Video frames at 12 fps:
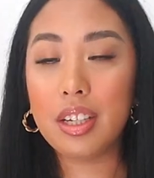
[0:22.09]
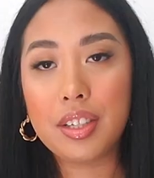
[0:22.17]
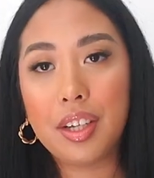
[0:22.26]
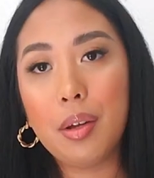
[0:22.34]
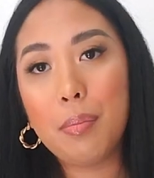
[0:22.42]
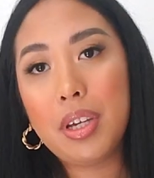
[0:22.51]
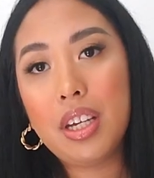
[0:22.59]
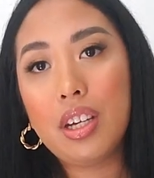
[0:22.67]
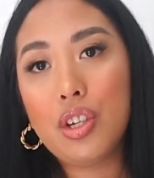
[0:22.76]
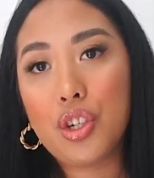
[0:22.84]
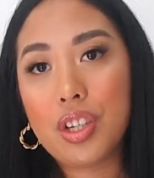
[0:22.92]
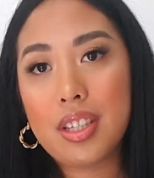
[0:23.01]
it's gonna
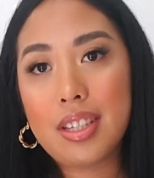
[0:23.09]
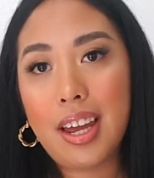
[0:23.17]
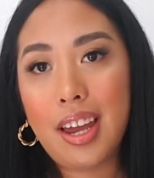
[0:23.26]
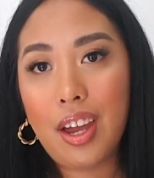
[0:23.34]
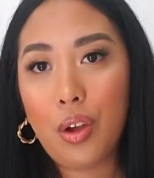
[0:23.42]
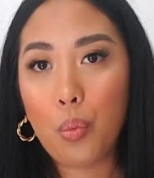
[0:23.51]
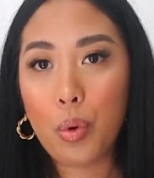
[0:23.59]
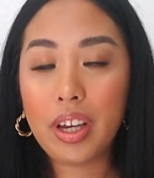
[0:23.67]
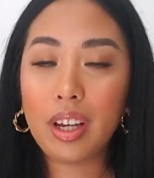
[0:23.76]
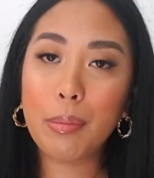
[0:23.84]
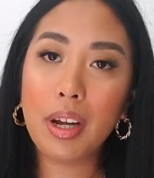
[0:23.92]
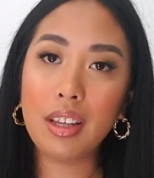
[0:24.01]
be just a week
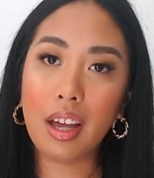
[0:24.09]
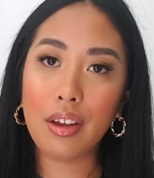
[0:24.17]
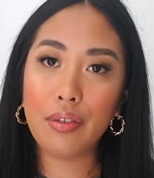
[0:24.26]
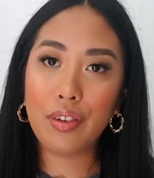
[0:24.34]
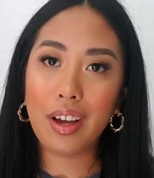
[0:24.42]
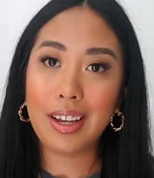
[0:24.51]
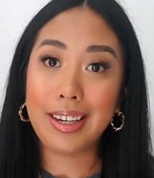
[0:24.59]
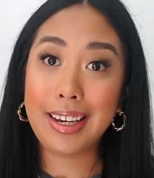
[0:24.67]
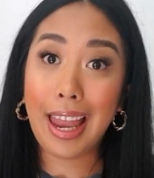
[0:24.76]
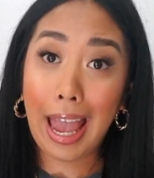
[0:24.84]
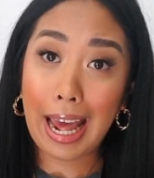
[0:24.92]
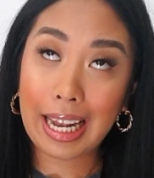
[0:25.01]
in my life
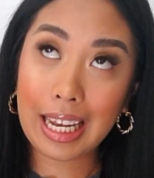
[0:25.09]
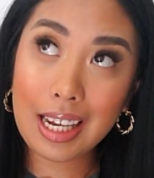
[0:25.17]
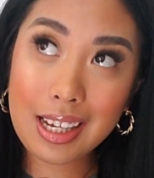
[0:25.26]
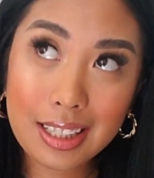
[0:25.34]
again,